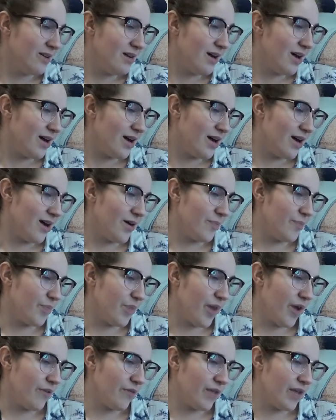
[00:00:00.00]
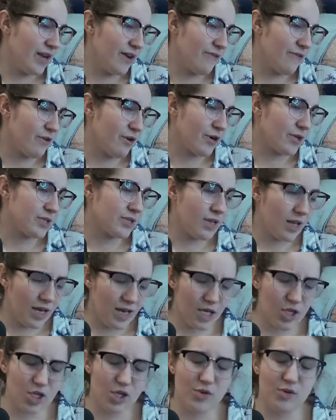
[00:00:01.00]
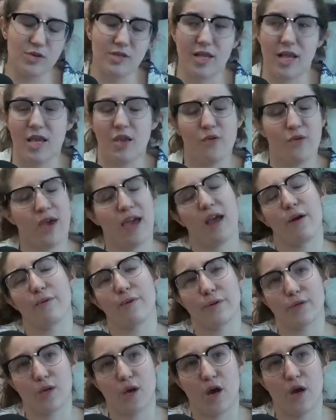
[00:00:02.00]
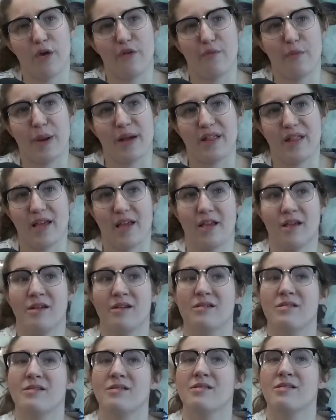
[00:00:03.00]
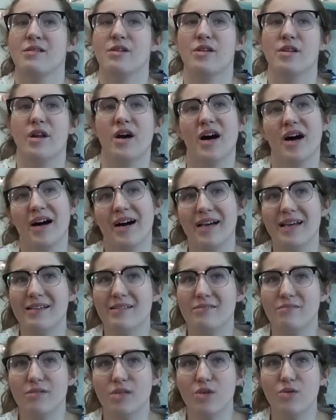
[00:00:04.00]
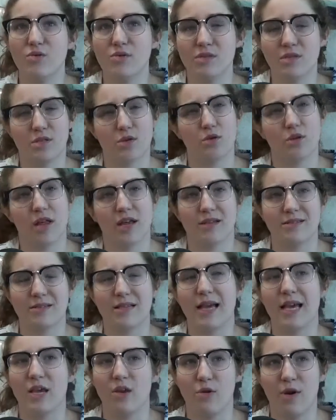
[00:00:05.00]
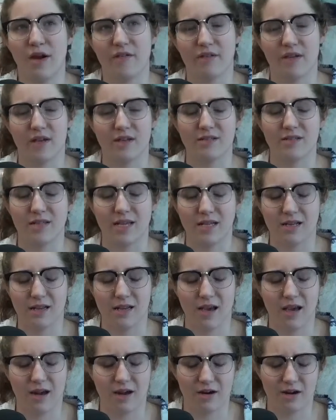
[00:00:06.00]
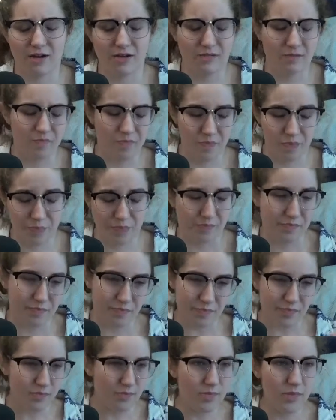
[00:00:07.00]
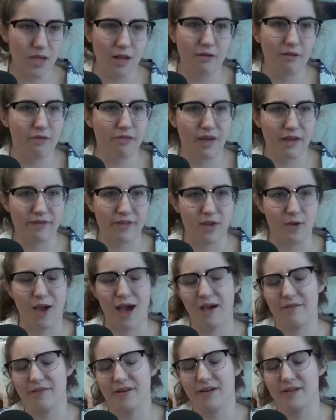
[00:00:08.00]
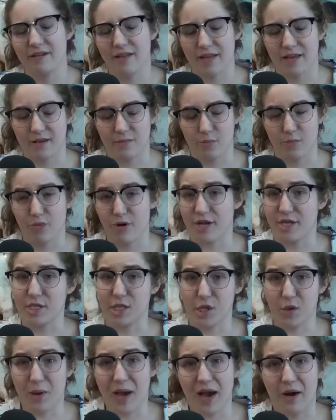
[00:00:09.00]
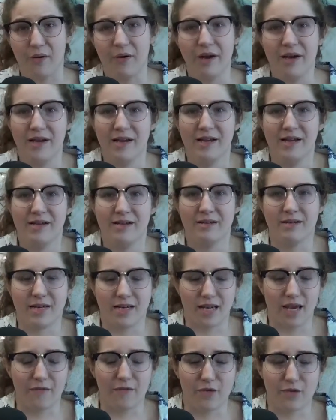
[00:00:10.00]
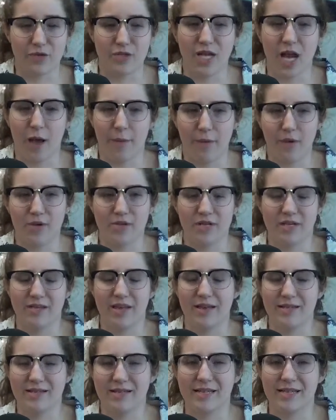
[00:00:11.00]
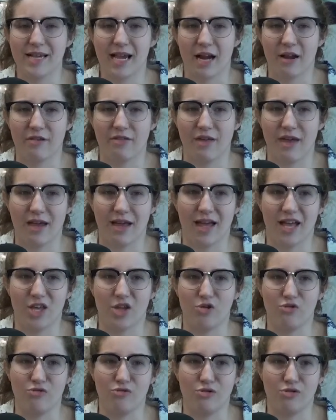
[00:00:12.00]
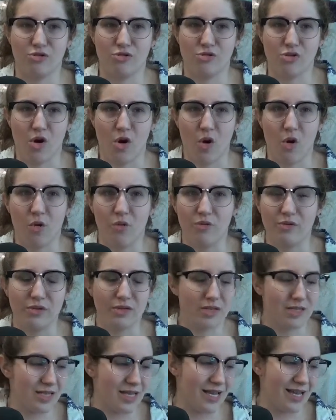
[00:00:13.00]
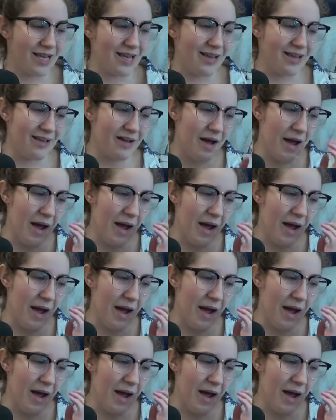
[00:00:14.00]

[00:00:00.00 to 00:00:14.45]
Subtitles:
And then if there are skin issues that you can't resolve by like not use, so like say you have like a skincare thing that you have and it like breaks you out. Like if you stop using that skincare thing and you don't see